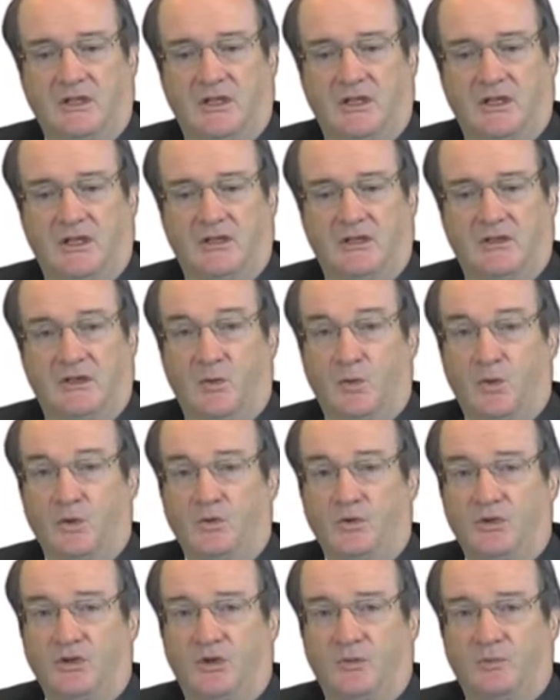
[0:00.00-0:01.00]
And there
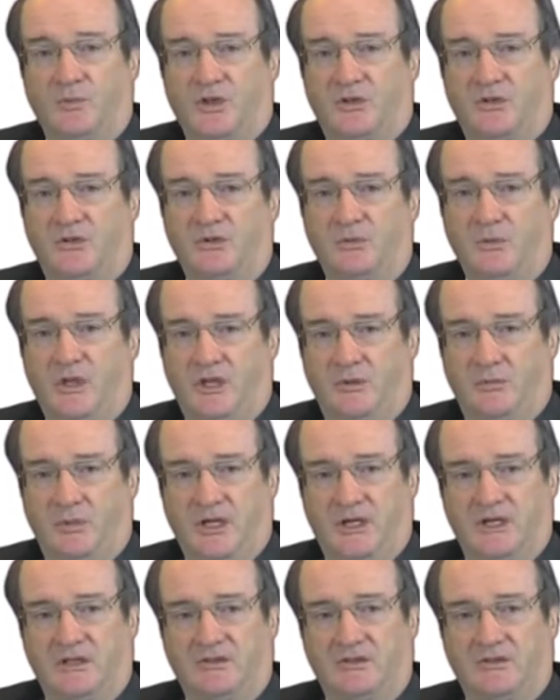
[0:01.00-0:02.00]
will not be too many
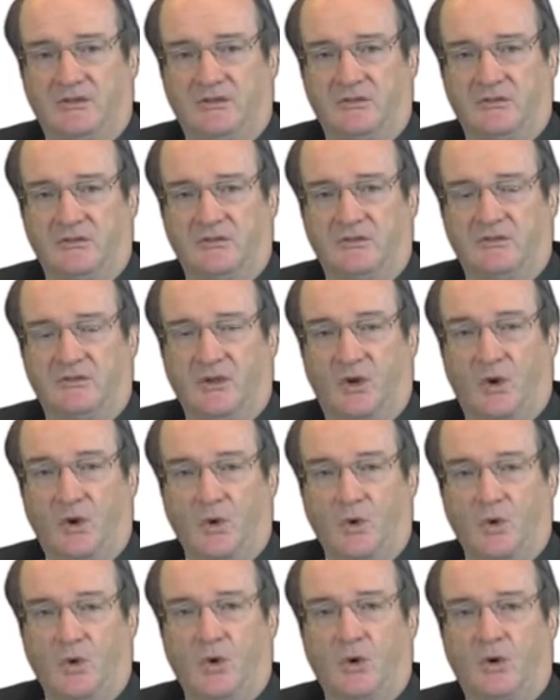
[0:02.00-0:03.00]
parts of the
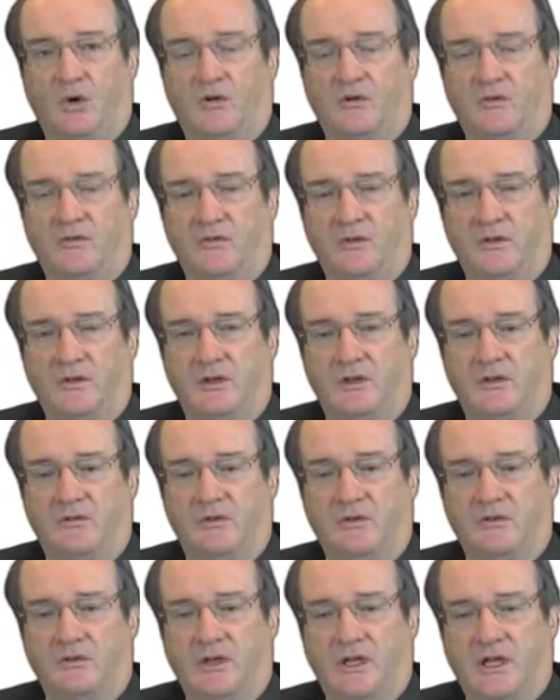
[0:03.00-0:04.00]
core of
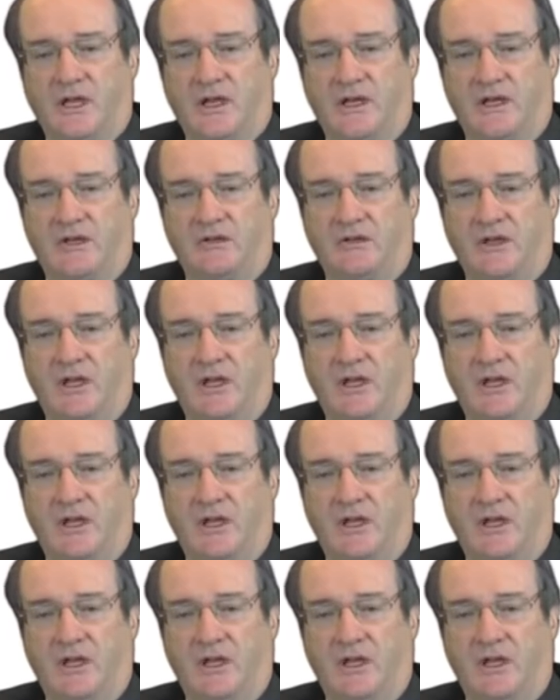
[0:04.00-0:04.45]
individual accounting